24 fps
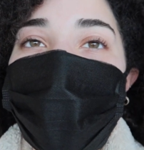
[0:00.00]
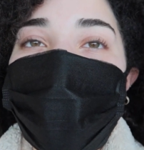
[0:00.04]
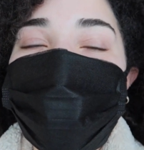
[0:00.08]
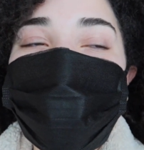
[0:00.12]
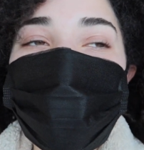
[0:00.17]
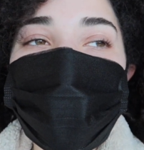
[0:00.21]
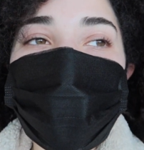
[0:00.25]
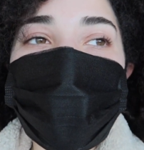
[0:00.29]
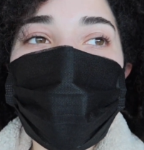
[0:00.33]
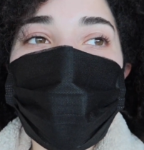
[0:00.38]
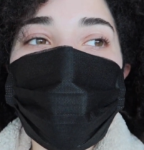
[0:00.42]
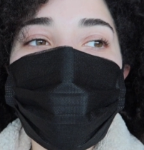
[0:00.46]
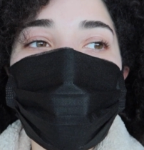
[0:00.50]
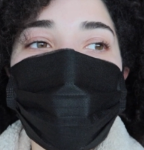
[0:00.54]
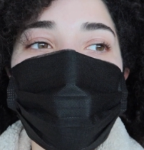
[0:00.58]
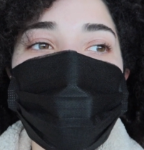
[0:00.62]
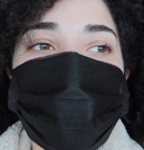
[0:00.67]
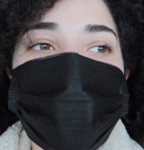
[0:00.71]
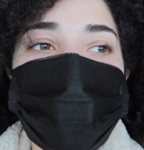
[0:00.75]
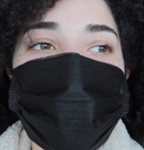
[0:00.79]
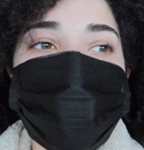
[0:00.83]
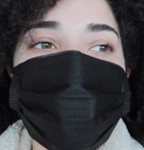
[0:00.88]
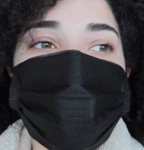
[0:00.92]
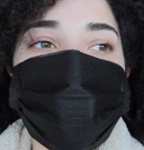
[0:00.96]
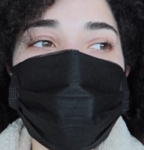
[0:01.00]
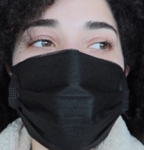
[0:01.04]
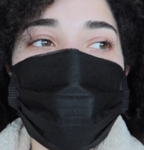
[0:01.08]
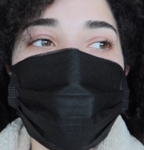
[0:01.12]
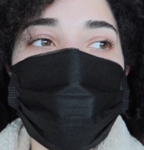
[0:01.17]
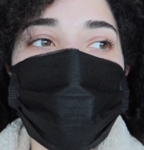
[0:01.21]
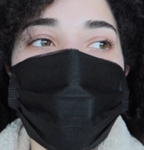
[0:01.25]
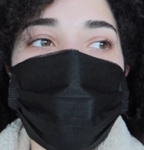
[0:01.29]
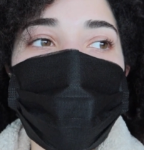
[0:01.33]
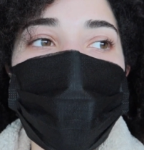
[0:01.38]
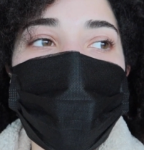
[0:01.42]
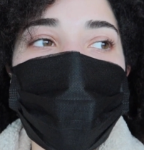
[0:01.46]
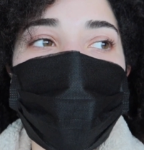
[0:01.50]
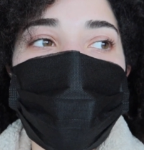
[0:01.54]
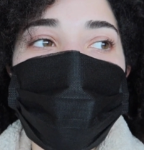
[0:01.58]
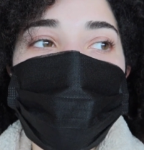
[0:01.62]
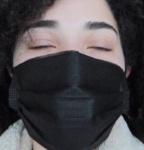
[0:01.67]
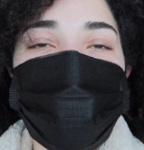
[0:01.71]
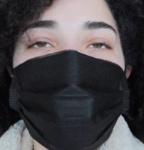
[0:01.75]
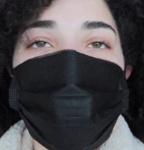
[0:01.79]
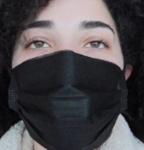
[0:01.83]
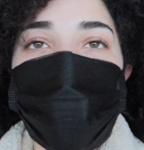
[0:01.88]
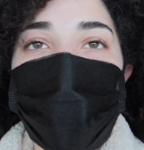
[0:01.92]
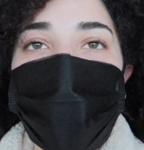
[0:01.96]
have a layover in Tennessee for
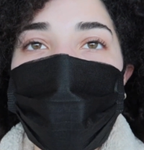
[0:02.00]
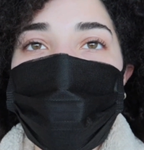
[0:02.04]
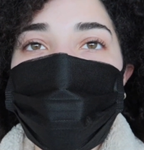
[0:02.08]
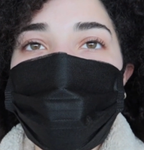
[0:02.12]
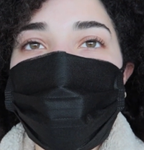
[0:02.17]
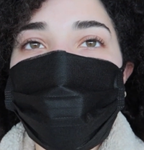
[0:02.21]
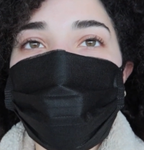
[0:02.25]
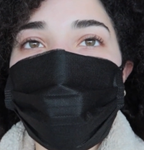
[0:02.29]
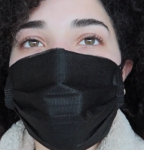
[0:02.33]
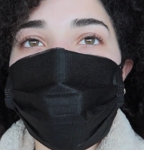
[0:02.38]
about 2 hours,